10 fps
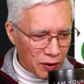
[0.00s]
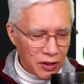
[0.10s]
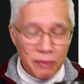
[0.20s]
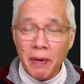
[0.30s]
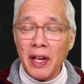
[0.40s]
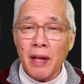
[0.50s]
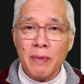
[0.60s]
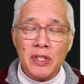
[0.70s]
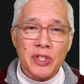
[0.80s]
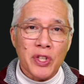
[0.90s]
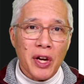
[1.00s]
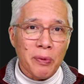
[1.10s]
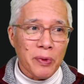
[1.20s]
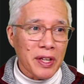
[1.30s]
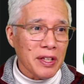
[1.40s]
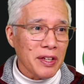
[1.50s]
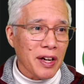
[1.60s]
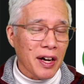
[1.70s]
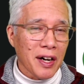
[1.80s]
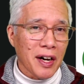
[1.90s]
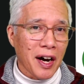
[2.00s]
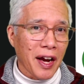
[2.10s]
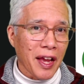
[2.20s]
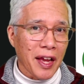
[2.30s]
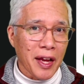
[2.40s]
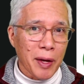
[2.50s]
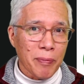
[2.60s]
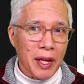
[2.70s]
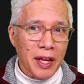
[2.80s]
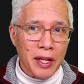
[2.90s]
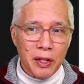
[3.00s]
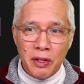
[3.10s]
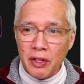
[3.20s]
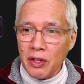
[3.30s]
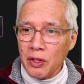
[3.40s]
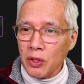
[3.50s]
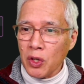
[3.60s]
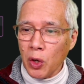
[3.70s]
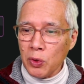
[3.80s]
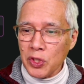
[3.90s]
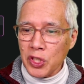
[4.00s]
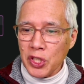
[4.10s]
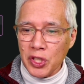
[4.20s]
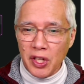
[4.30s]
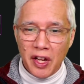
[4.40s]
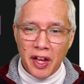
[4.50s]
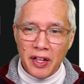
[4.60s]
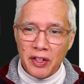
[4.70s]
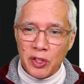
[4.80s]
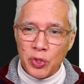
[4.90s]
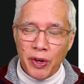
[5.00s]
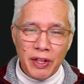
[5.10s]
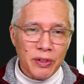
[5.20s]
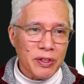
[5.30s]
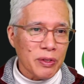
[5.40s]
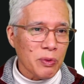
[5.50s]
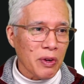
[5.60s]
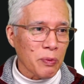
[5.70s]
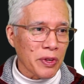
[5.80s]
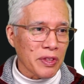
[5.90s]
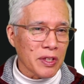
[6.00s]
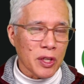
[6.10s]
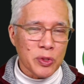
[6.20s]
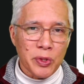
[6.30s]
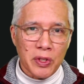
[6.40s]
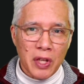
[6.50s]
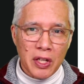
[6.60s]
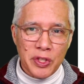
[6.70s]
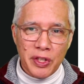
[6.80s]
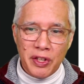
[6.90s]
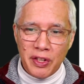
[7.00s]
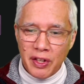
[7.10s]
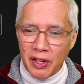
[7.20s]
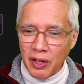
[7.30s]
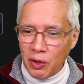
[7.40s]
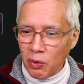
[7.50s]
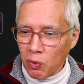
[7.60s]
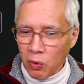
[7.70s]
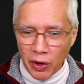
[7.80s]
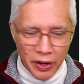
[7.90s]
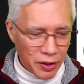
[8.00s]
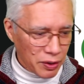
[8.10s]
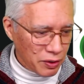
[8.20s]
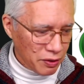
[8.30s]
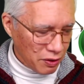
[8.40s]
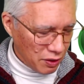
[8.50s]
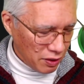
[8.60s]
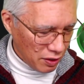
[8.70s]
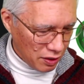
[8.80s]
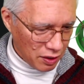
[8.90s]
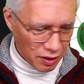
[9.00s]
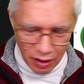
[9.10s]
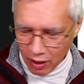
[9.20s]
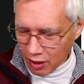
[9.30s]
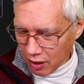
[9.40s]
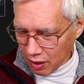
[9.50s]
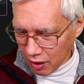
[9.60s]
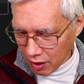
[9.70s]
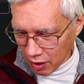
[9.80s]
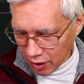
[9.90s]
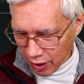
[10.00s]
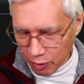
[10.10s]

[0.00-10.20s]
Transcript: My name is John Reed. I am a coach and a trainer with Industrial Logic, where I